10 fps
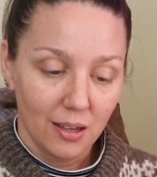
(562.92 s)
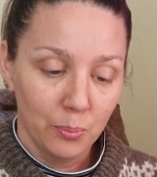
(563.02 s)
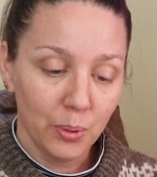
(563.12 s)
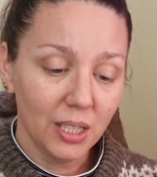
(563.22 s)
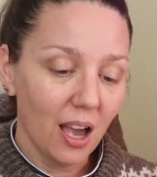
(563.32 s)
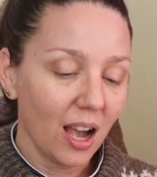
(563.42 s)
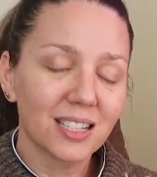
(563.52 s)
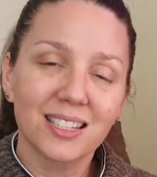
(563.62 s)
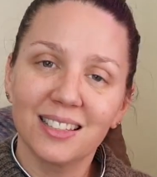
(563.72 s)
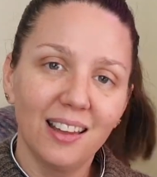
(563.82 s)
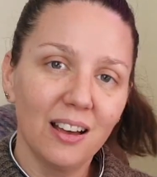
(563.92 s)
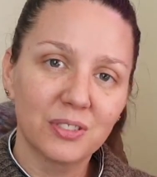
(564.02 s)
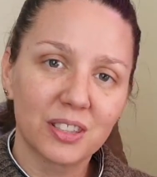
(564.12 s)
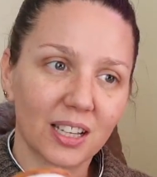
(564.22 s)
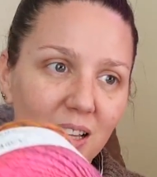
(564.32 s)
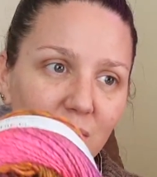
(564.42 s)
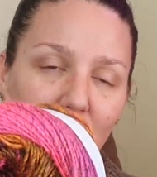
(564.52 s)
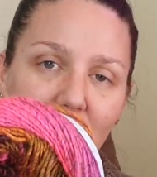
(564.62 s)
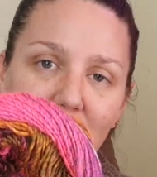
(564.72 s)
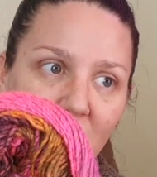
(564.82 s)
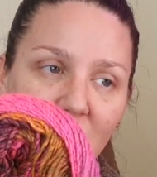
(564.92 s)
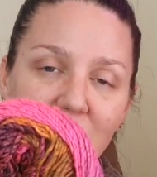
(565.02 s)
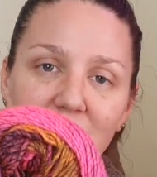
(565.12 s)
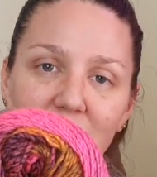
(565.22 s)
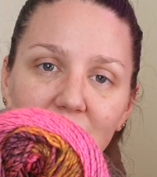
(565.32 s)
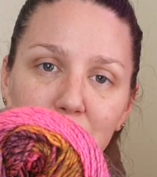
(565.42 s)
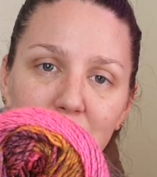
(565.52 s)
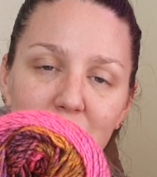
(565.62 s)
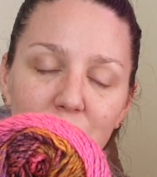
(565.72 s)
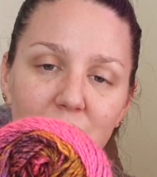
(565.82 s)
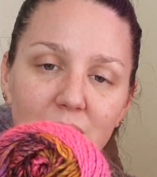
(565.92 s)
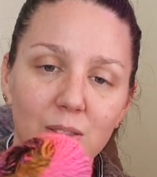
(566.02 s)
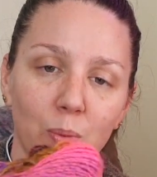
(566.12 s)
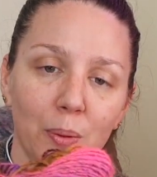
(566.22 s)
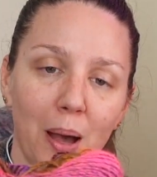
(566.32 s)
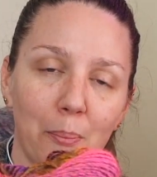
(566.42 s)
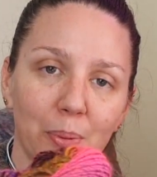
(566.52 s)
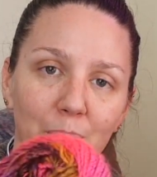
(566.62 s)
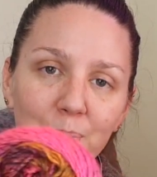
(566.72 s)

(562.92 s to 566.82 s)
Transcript: But yeah, I just loved the colourways and I needed a little gifty to whip up.